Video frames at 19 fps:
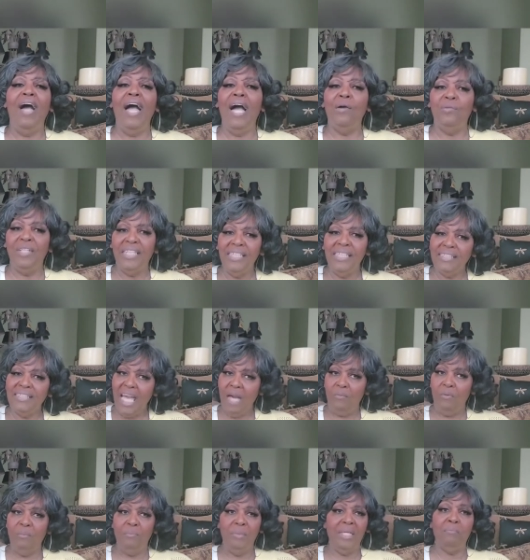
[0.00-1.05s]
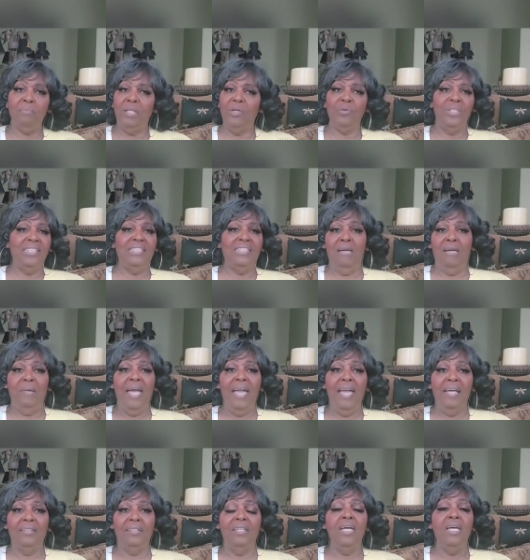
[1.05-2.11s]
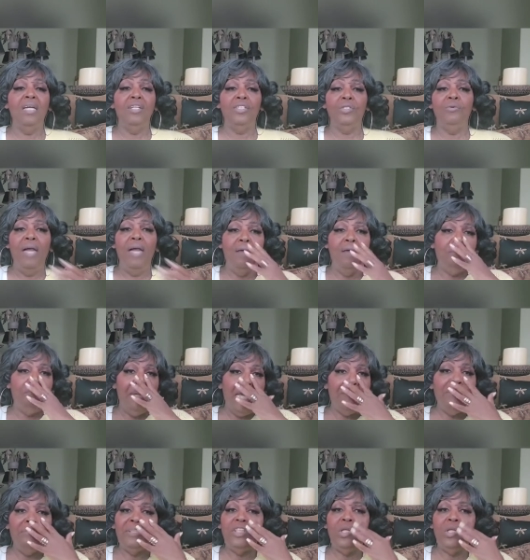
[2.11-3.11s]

how it is to have a big bloated stomach after you have a baby.